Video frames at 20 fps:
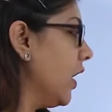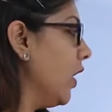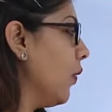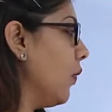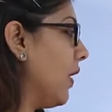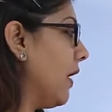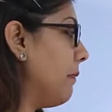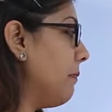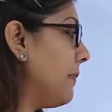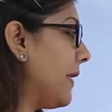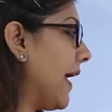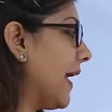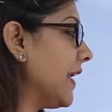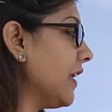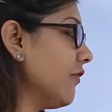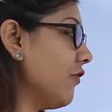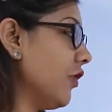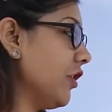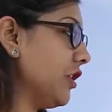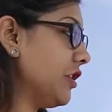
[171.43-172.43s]
Well,
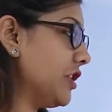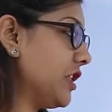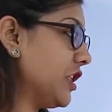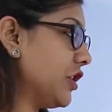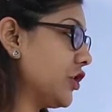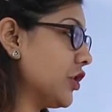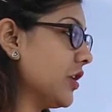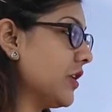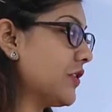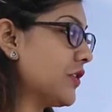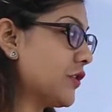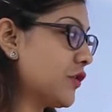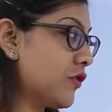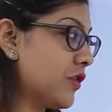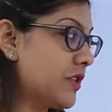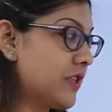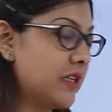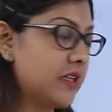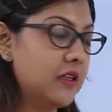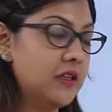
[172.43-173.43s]
planning for a teacher is
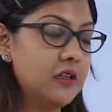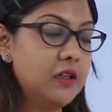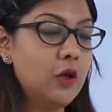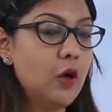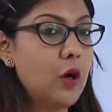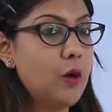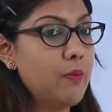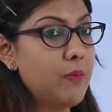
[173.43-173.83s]
critical